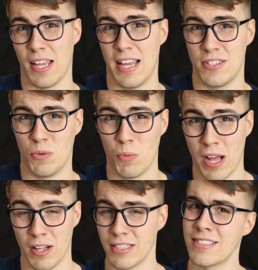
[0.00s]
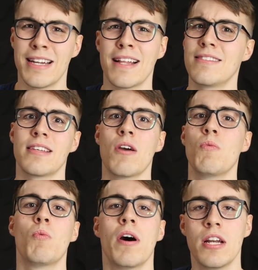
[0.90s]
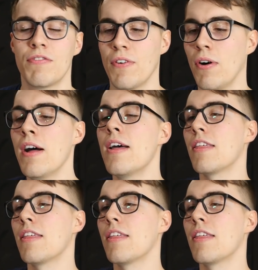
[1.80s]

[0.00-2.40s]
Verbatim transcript: as well. Doesn't that sound wonderful?